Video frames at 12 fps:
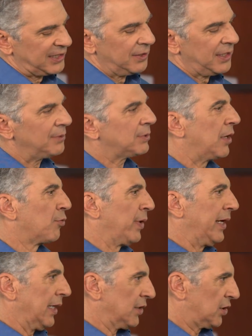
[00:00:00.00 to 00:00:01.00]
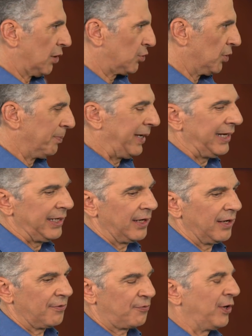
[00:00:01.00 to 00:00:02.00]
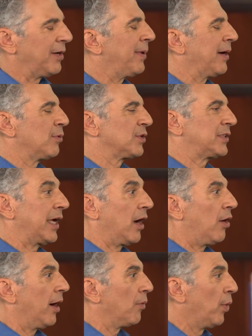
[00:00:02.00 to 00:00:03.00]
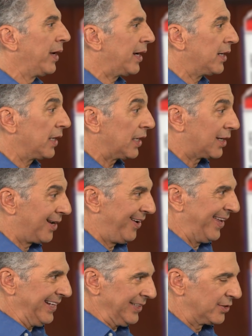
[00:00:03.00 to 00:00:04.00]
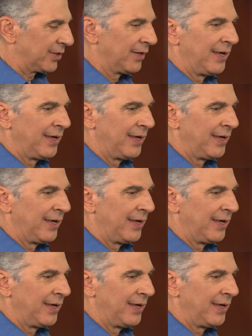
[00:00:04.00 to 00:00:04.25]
Sometimes I'll read on social media, a friend of mine will say, oh, I went on a cleanse